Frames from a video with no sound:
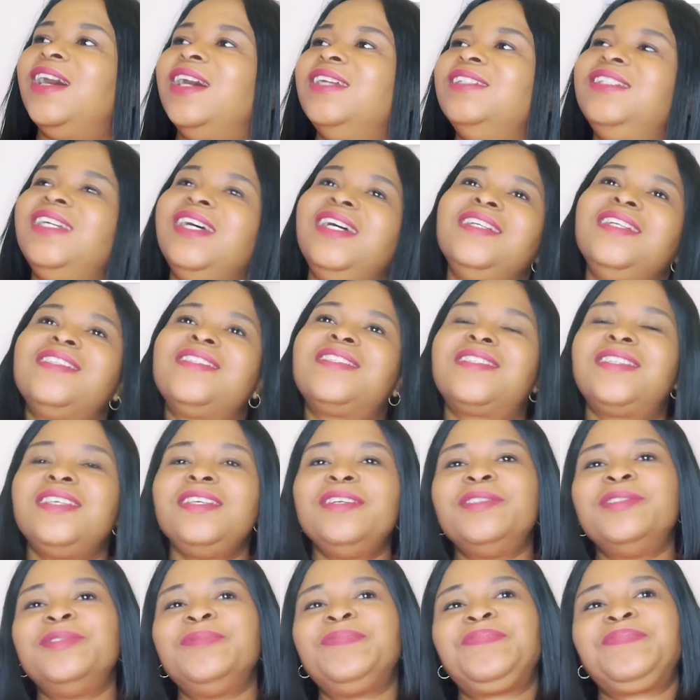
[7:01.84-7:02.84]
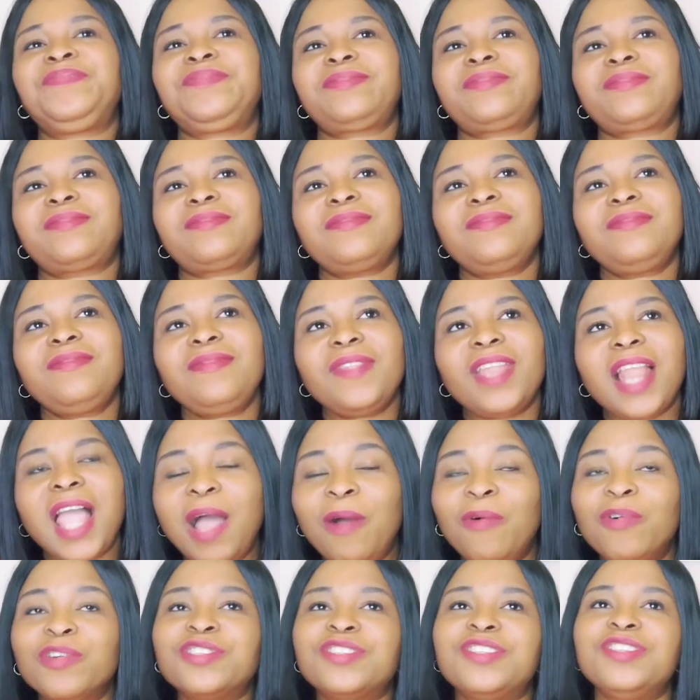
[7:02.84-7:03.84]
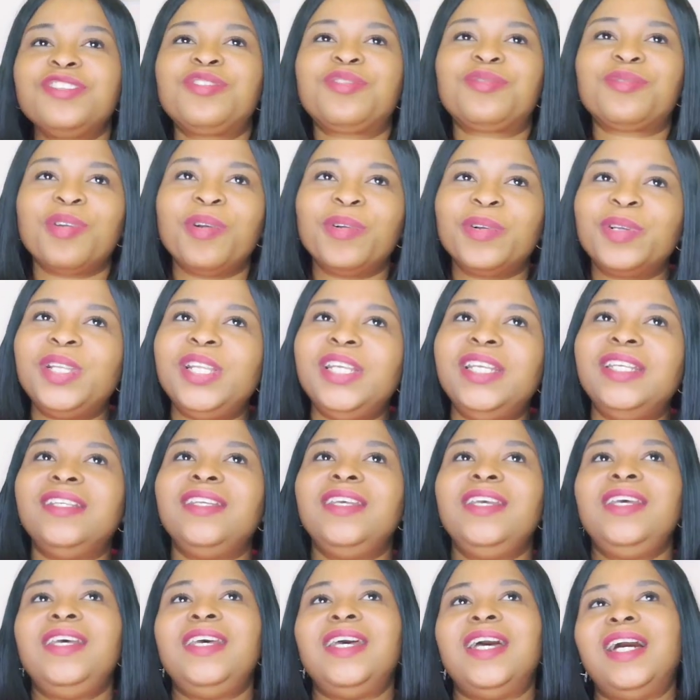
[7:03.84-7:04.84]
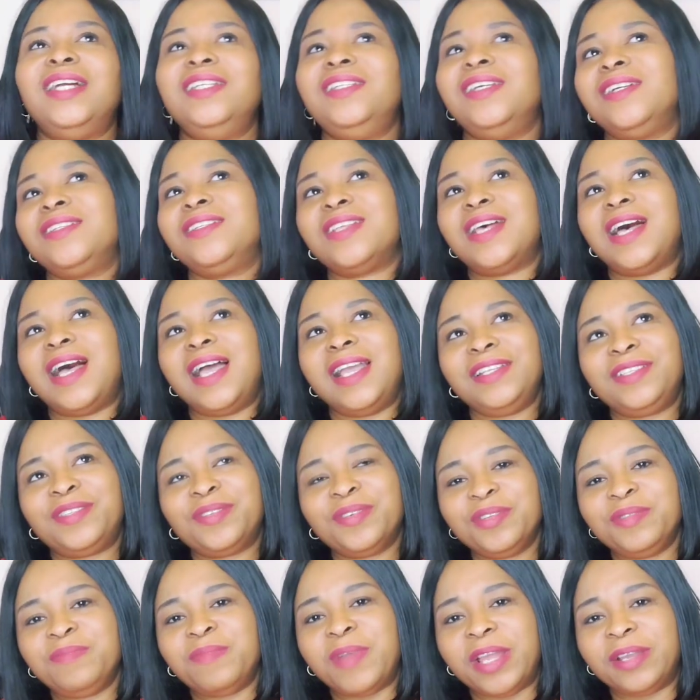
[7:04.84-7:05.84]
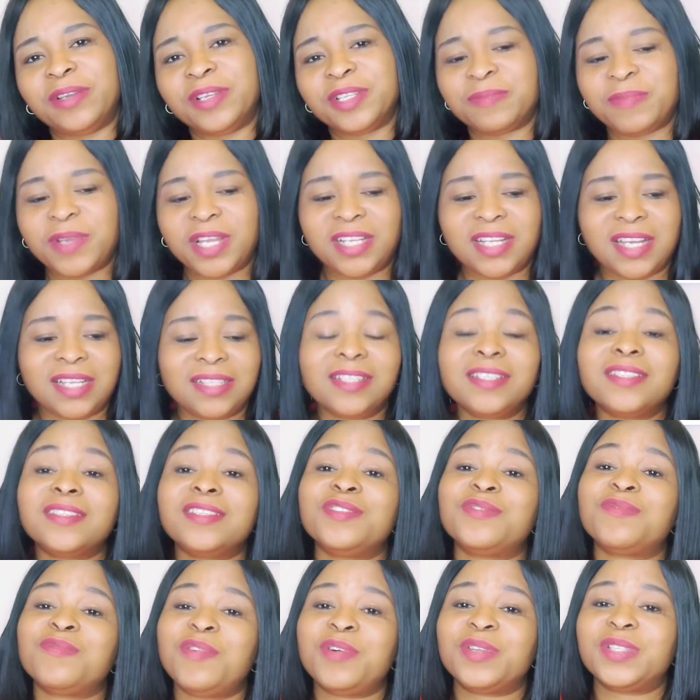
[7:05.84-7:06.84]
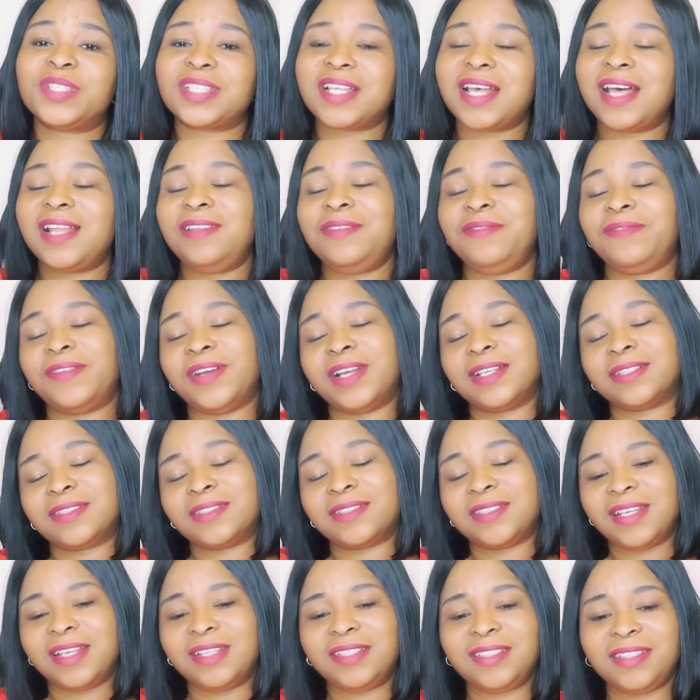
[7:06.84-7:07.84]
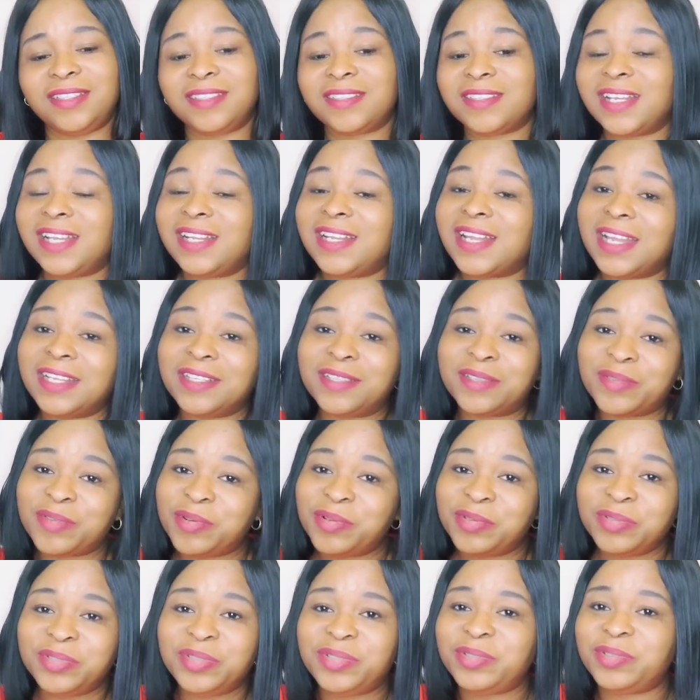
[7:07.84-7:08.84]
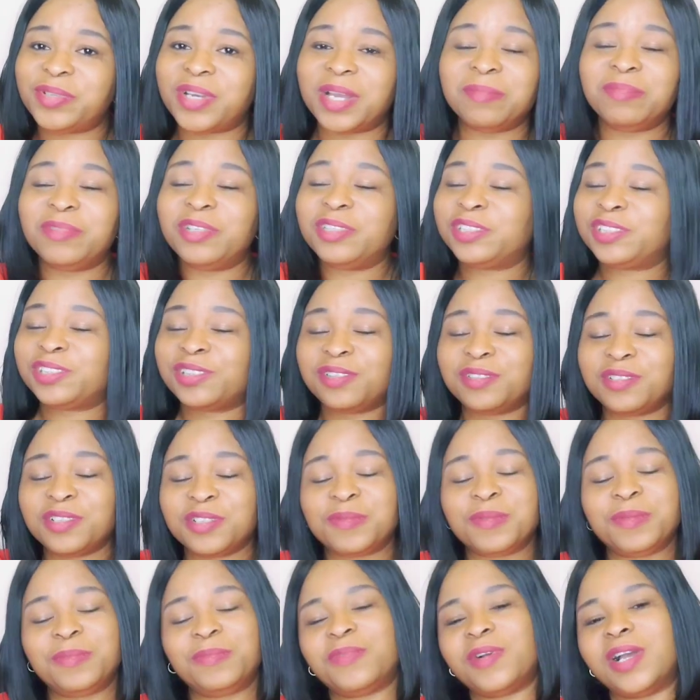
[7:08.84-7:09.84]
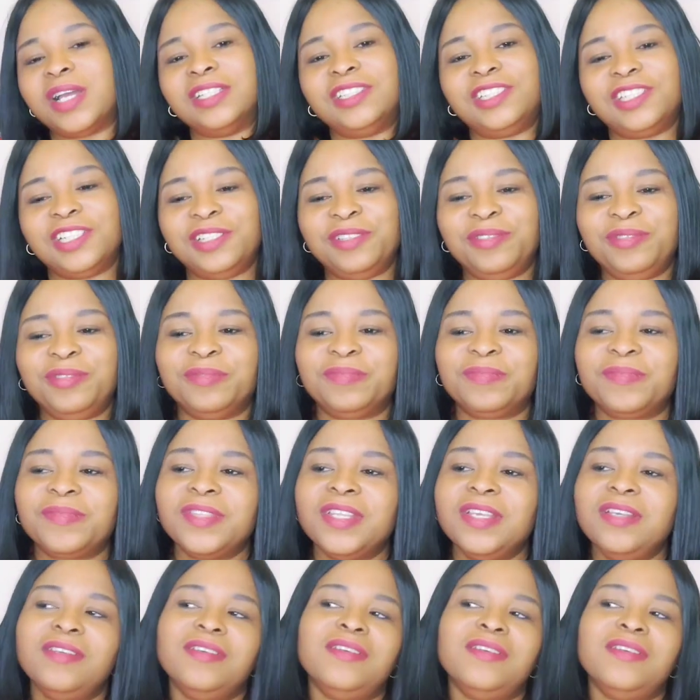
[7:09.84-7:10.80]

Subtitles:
And then still, I was still struggling. And then I told my husband that this is what Halifax said. He said, I told you, I'm not sure those people are genuine.